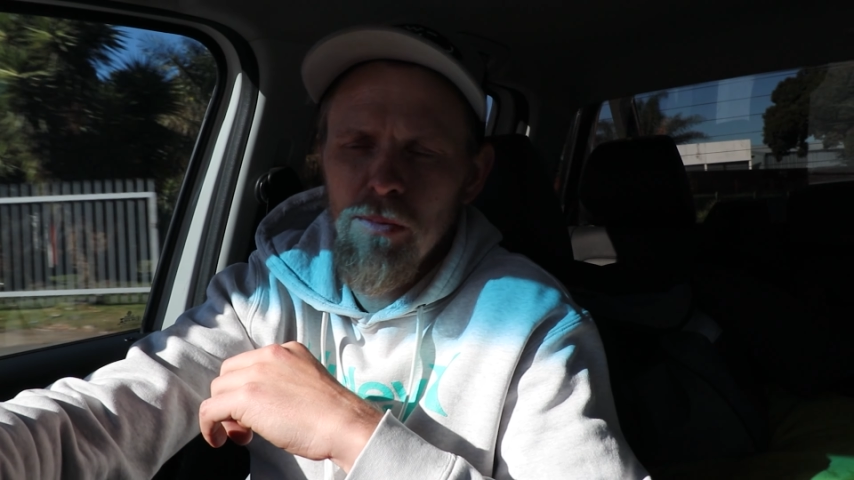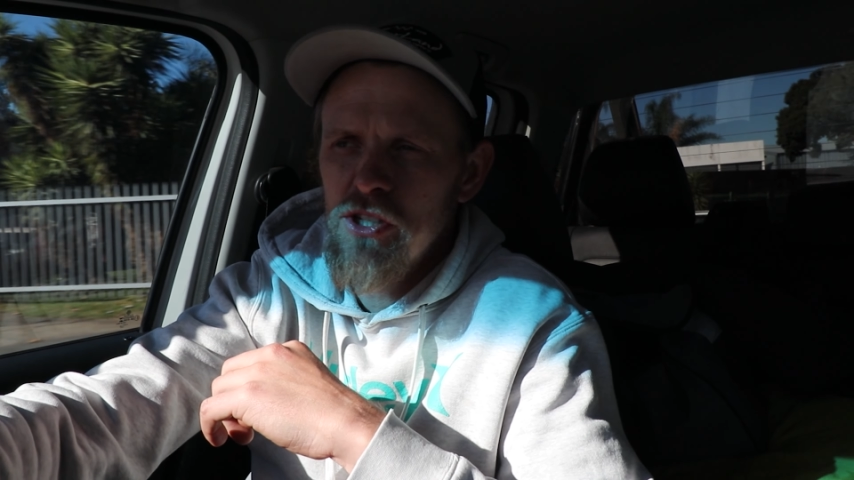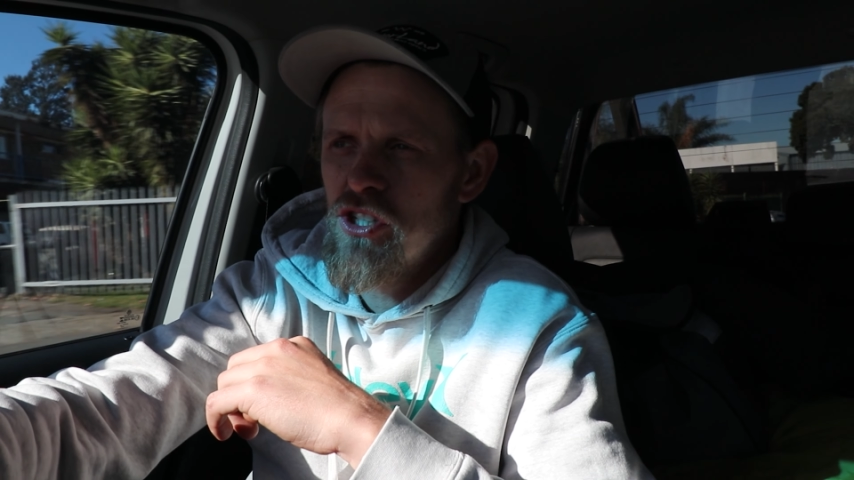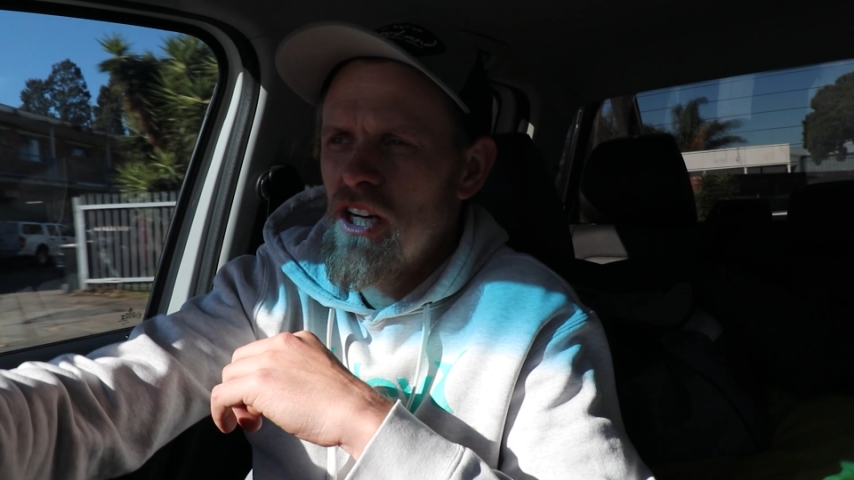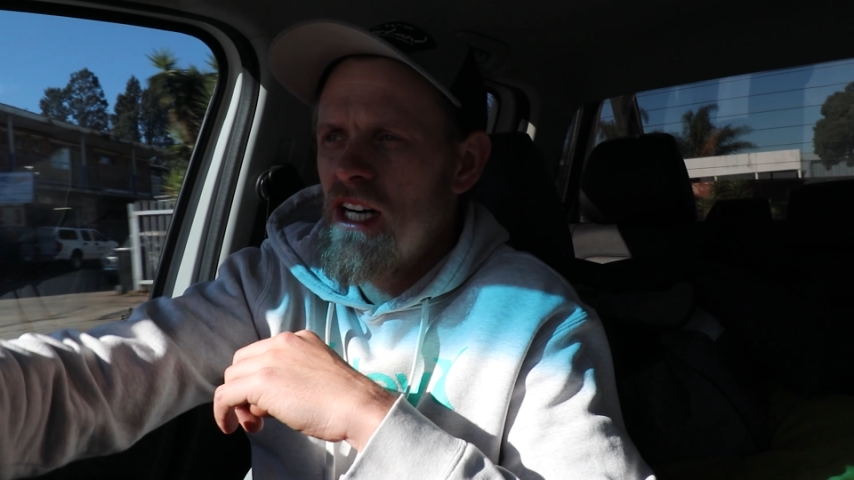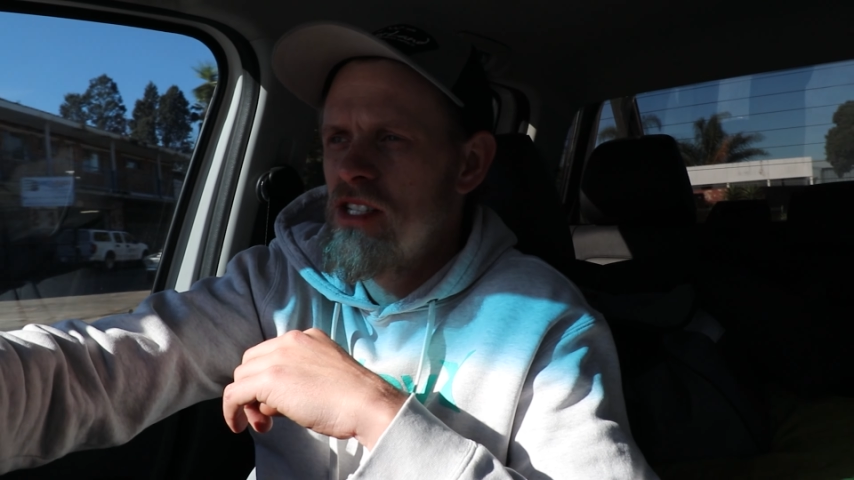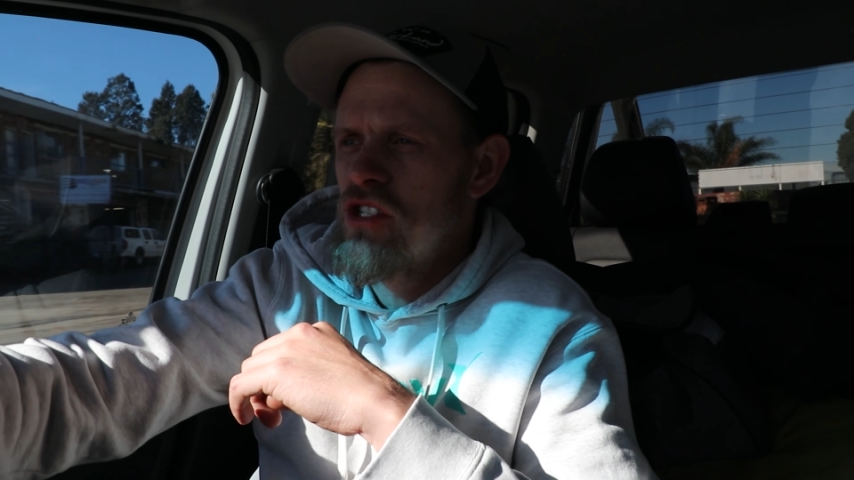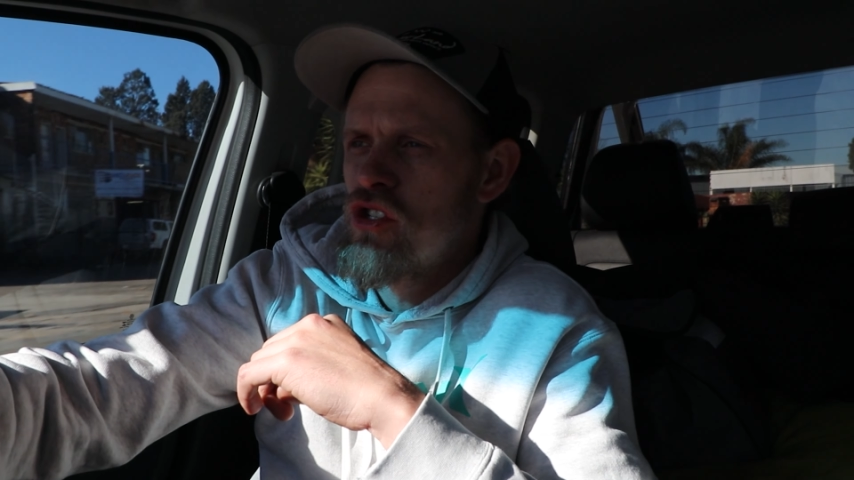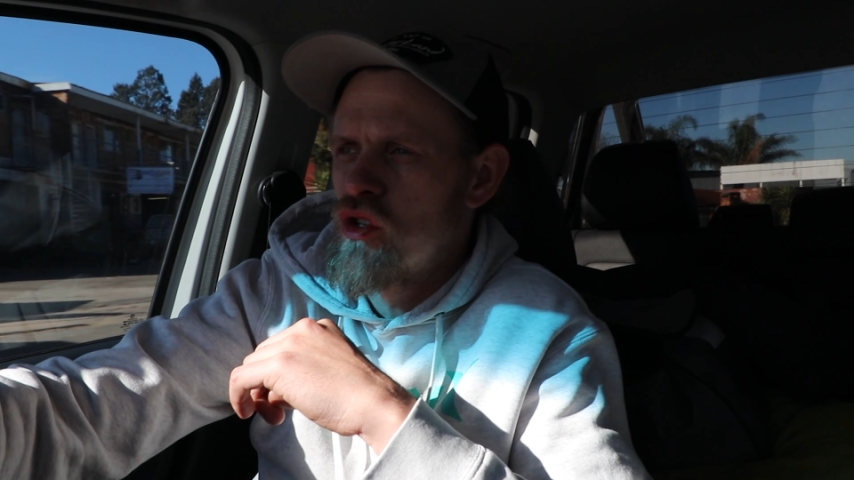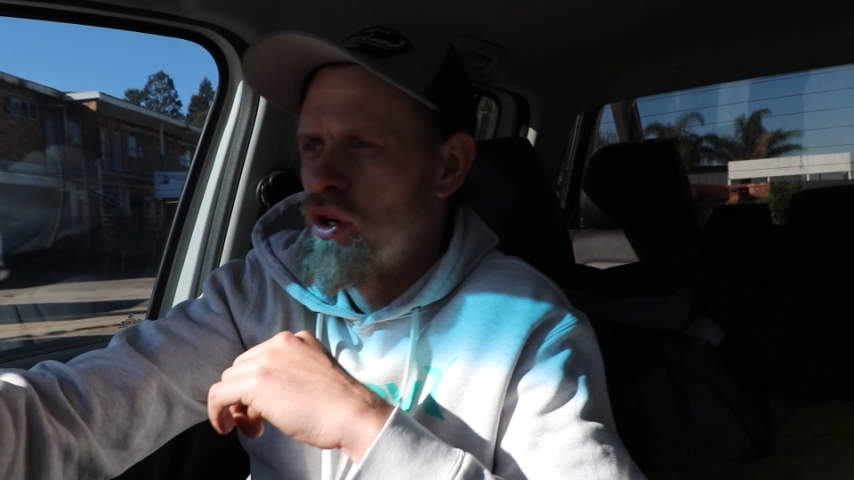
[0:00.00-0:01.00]
Hope that you guys
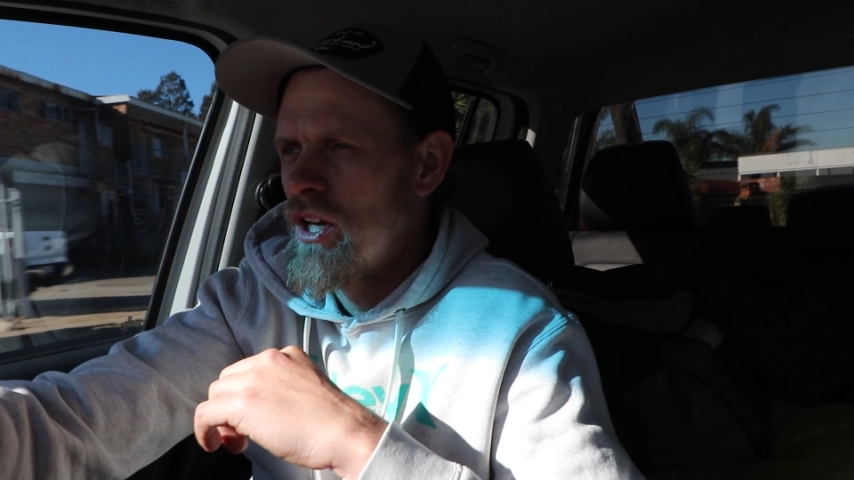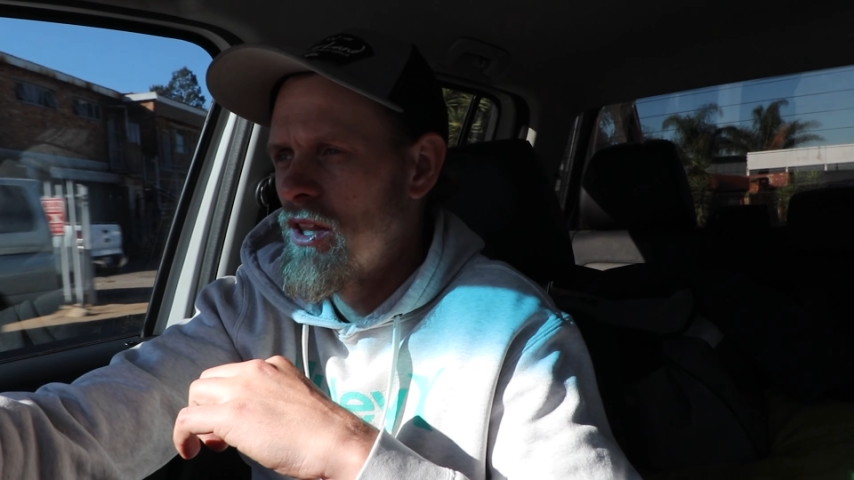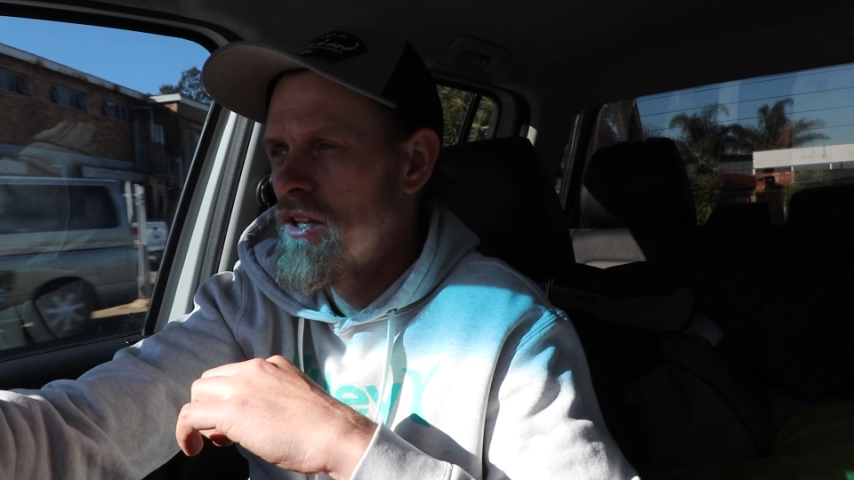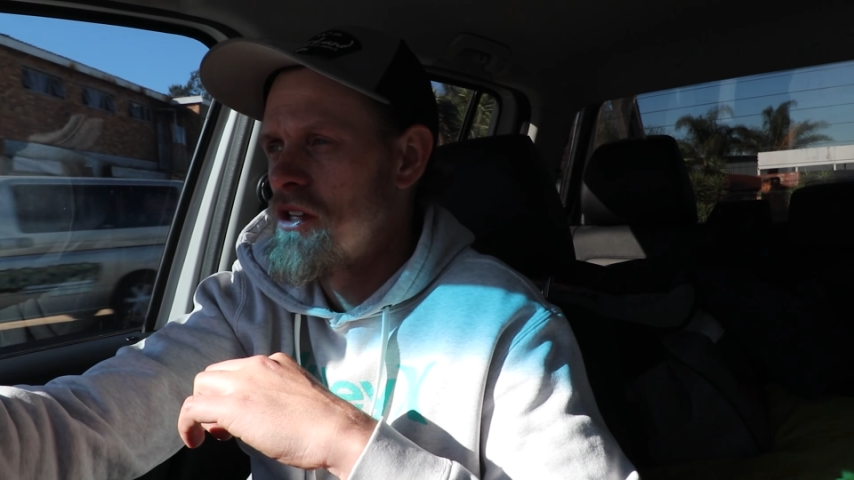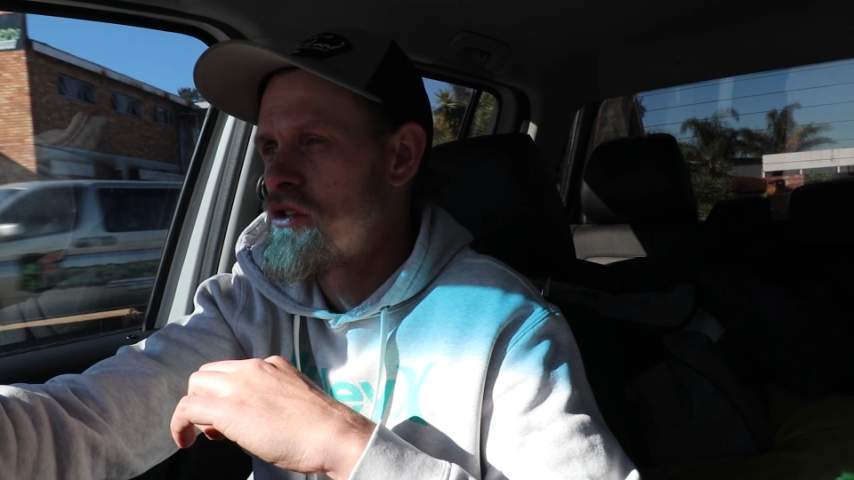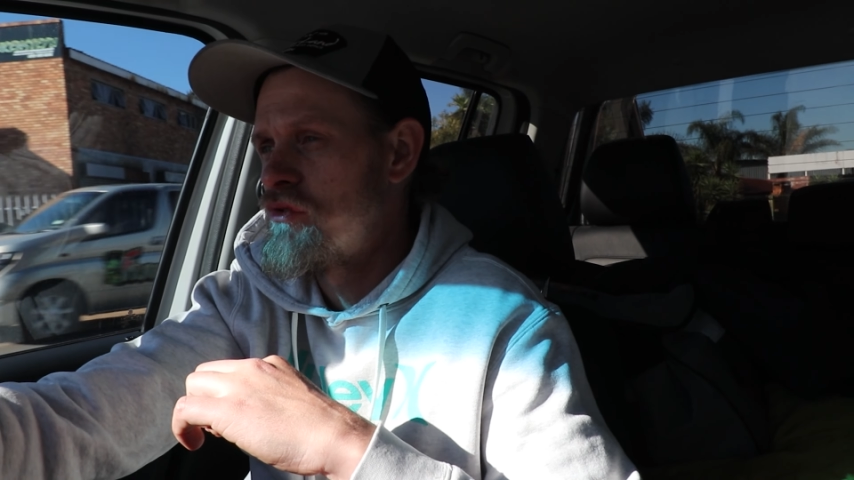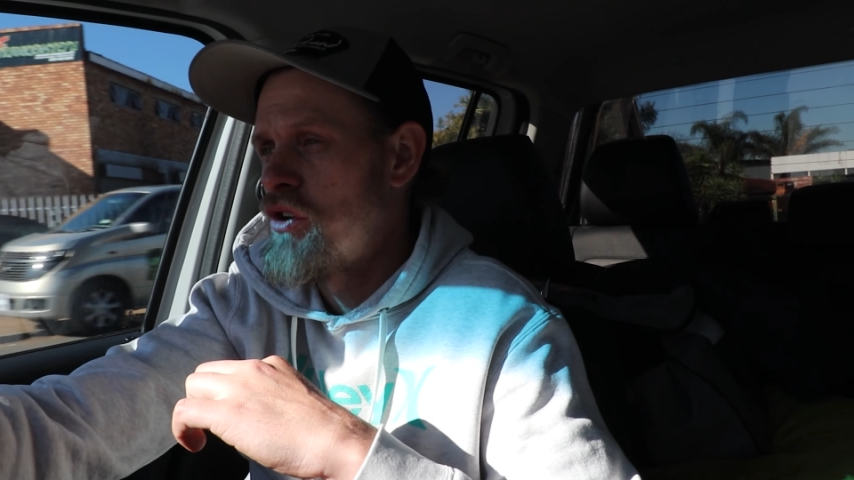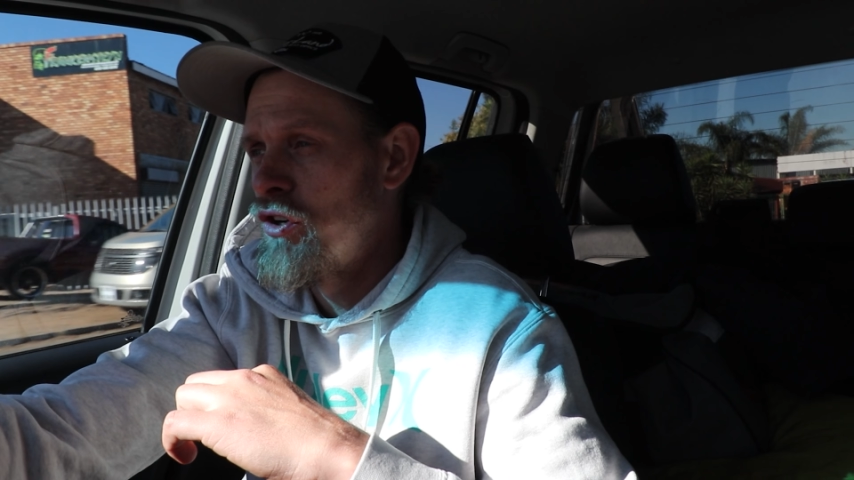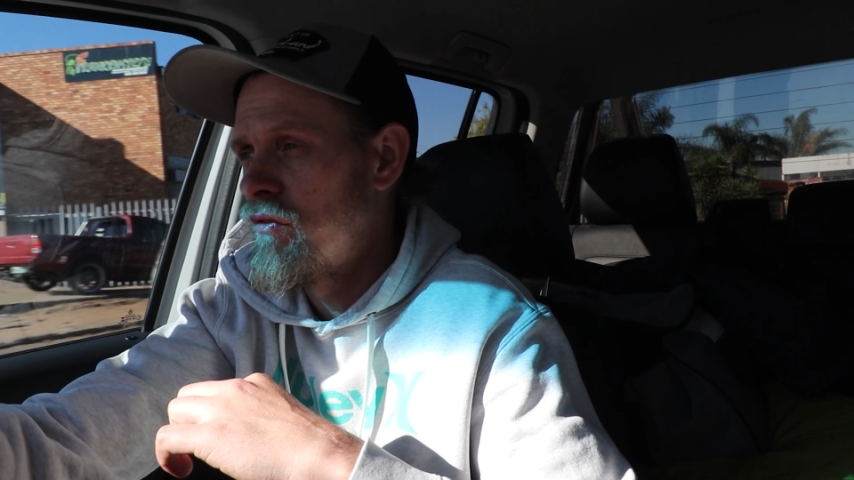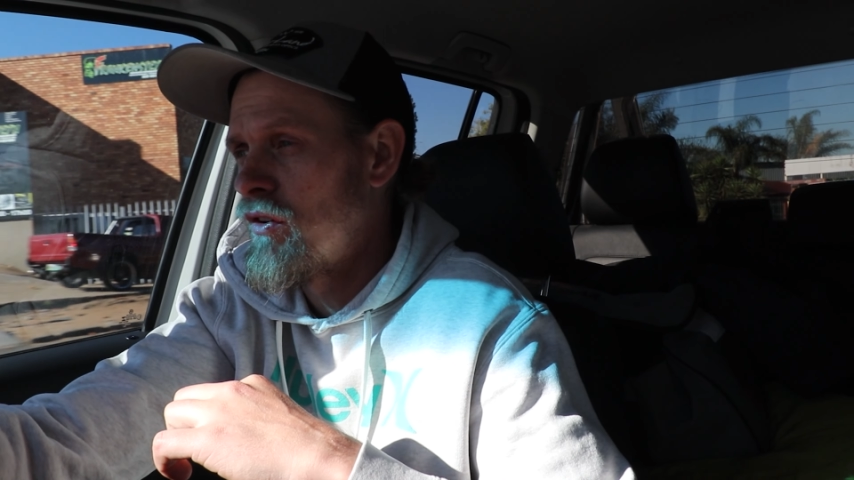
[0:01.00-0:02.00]
enjoy this road